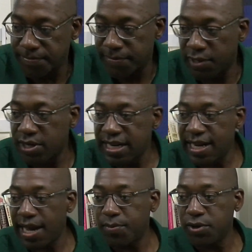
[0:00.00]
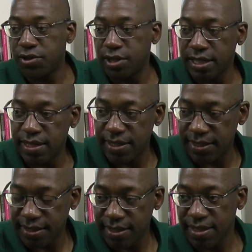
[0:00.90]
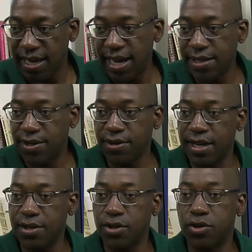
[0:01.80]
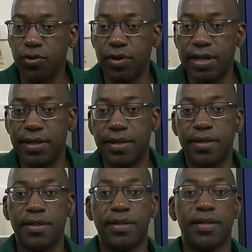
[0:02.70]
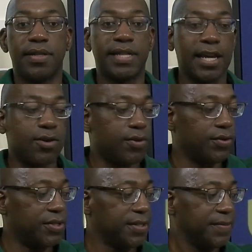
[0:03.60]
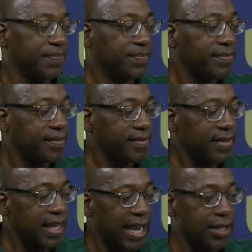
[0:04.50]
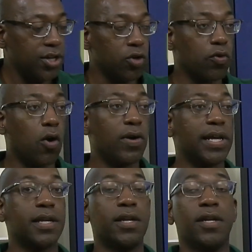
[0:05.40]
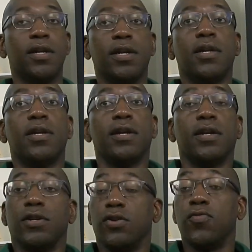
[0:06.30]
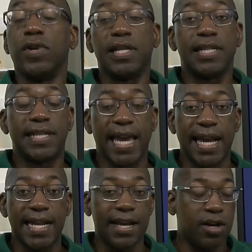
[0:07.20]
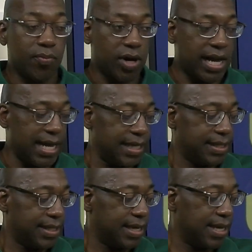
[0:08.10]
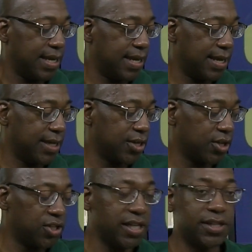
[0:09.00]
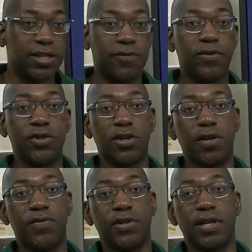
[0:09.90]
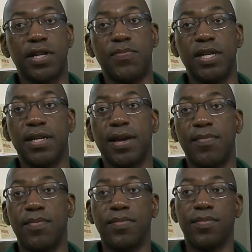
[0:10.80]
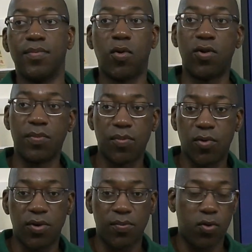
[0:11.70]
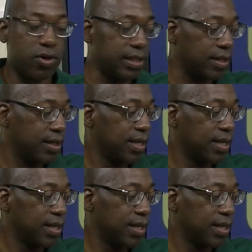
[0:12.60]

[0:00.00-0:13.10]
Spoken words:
looking at opportunities and you're doing deals and you're growing your real estate enterprise, cushions and reserves are going to become more and more important.